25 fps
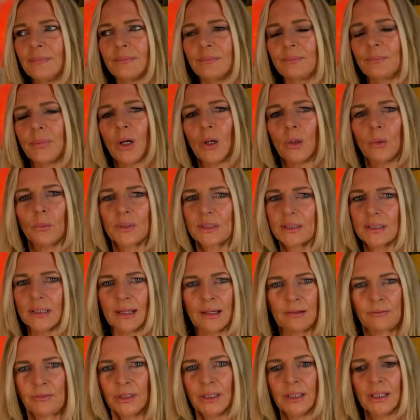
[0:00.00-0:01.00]
Paul wasn't
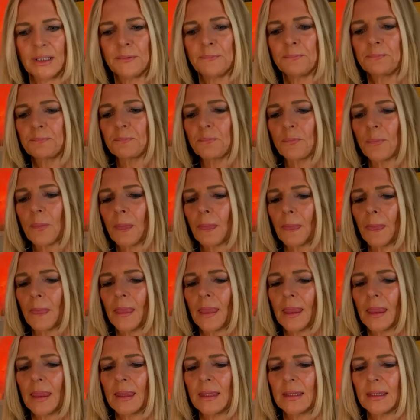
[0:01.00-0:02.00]
having her.
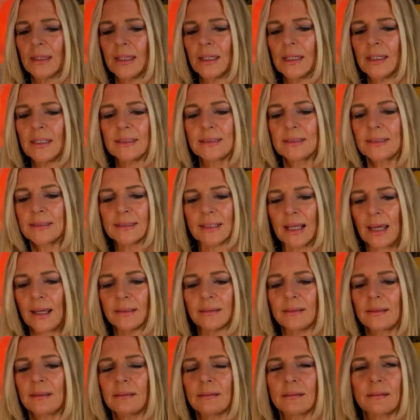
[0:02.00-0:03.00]
He
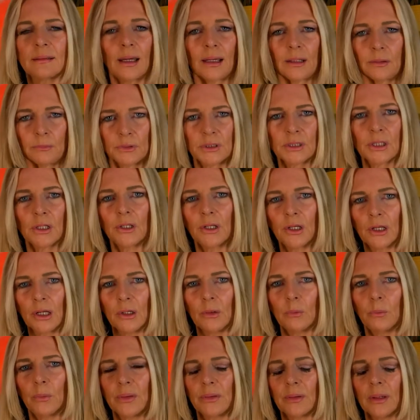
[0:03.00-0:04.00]
said that he was going to
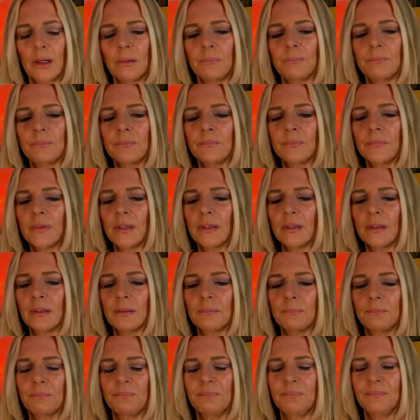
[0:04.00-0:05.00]
go with her.
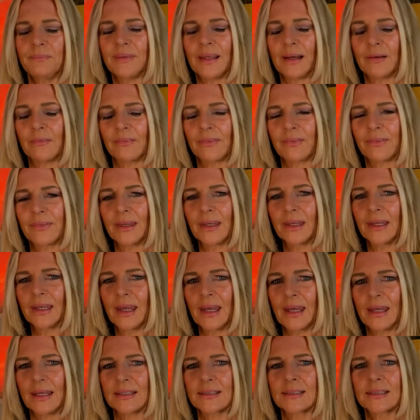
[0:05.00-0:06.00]
Now, the thing
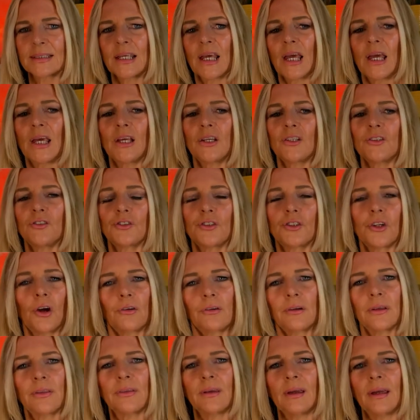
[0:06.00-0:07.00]
is,
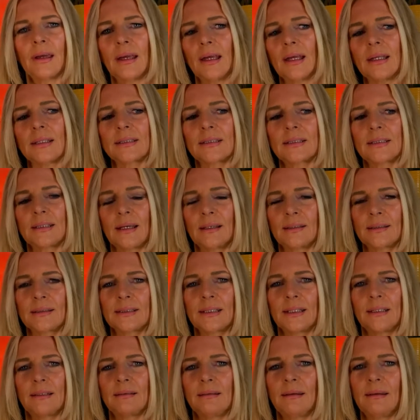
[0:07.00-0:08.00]
Dorothy had
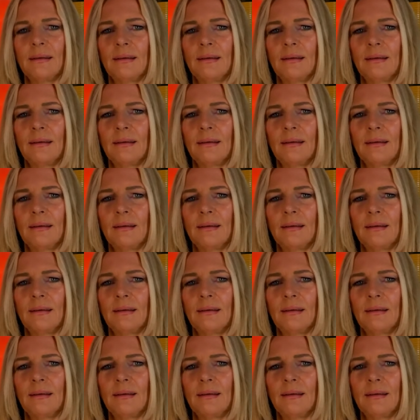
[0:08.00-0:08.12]
started